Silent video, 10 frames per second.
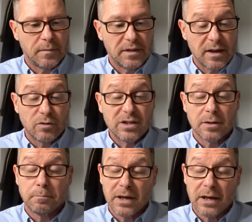There is
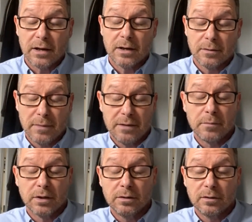a big
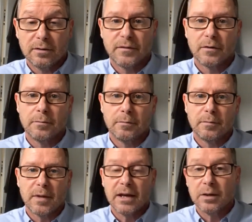commitment
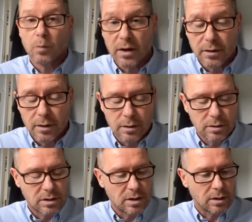from anyone
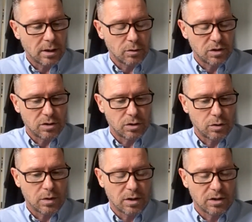that goes
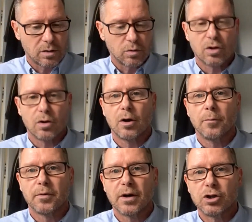into a sole site
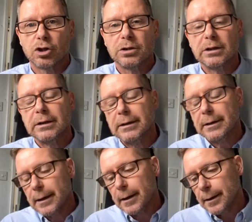operation,
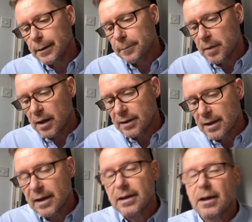and
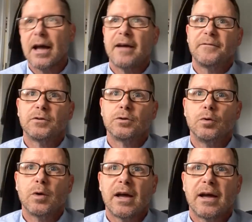they have
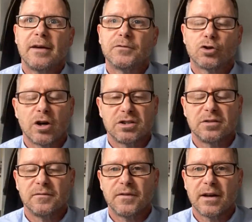to have
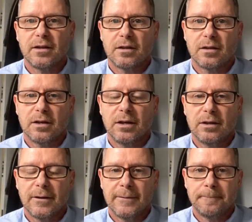trust and faith
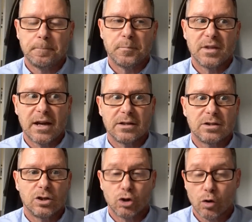in
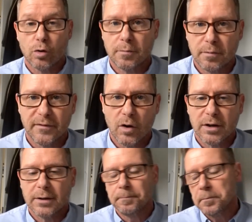that insurer
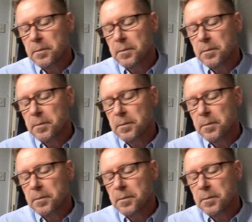provider.